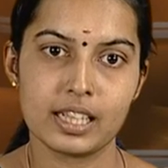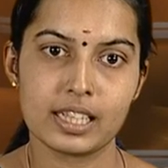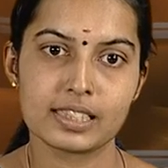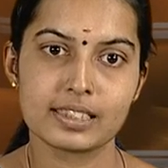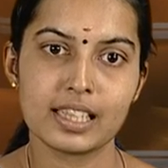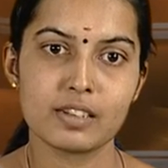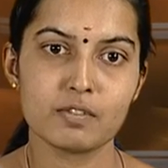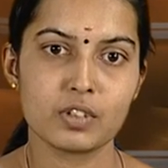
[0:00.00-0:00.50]

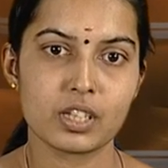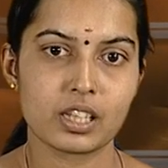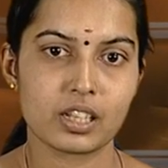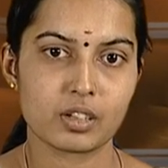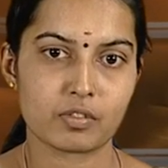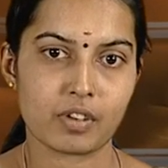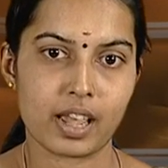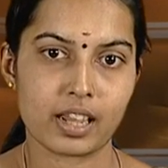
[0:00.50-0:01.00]
Then we
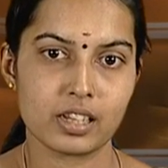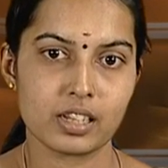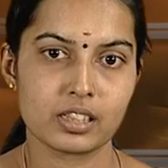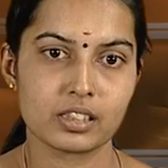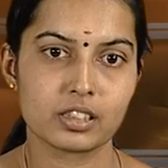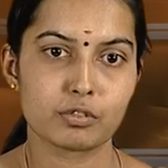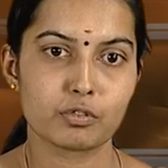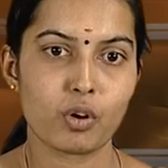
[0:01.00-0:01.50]
can write
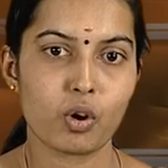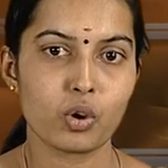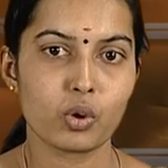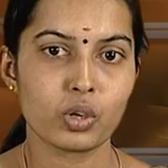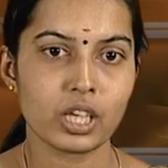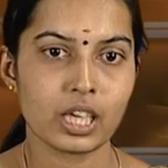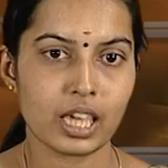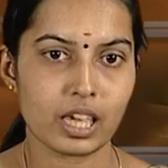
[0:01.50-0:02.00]
the
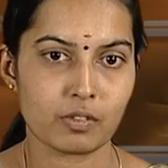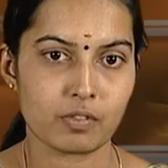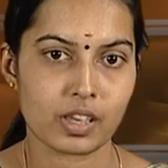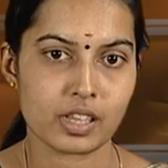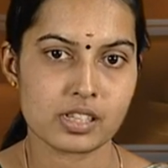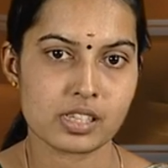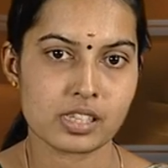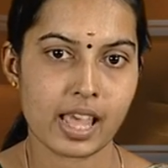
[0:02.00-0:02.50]
following
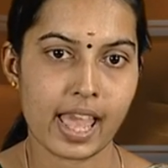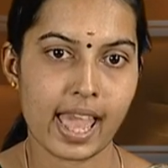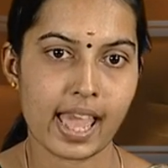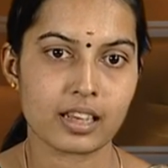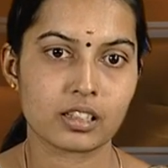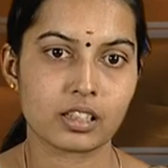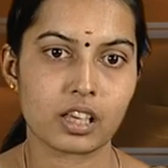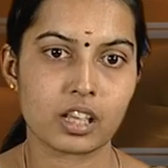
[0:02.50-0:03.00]
events
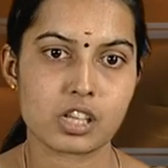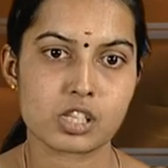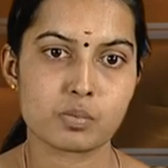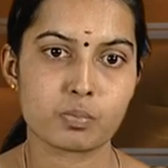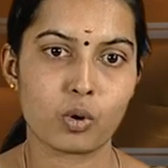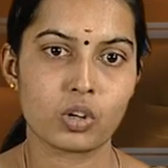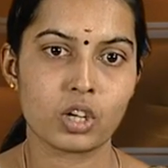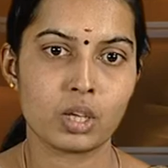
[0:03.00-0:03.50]
and the
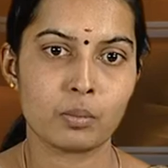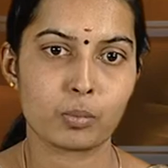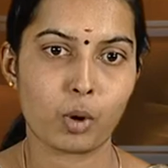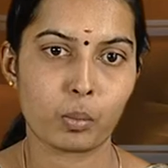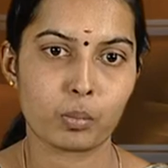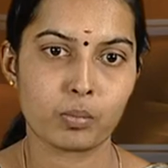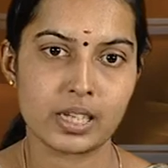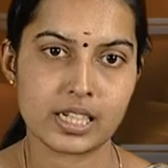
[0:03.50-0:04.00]
corresponding
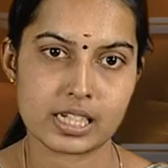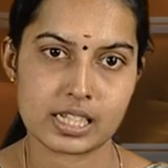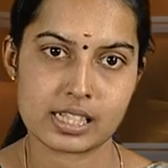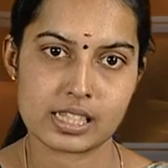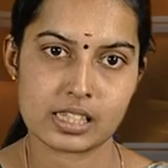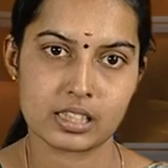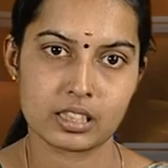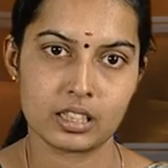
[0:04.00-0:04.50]

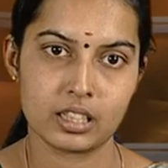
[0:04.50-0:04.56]
probabilities.